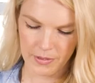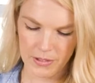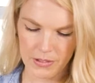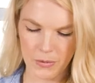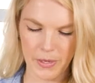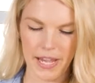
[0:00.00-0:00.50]

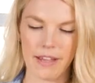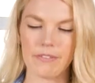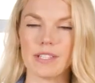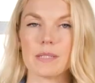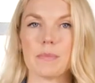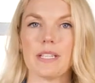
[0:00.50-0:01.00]
So we have
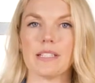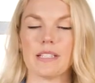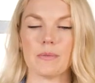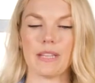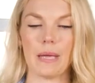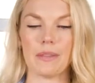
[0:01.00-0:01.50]
these
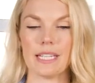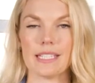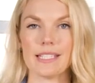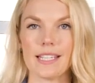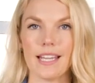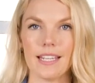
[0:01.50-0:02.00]
pieces without the
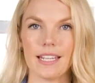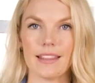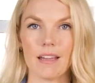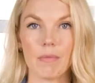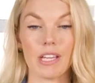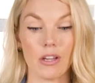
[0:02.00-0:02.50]
inside, and
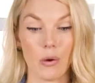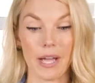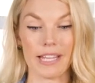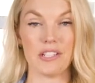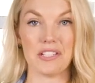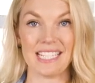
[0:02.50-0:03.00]
then we can go
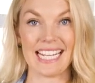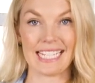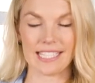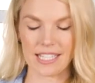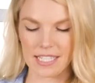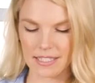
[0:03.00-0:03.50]
ahead and just
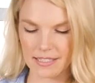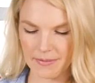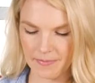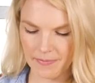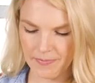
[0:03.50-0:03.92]
dice these.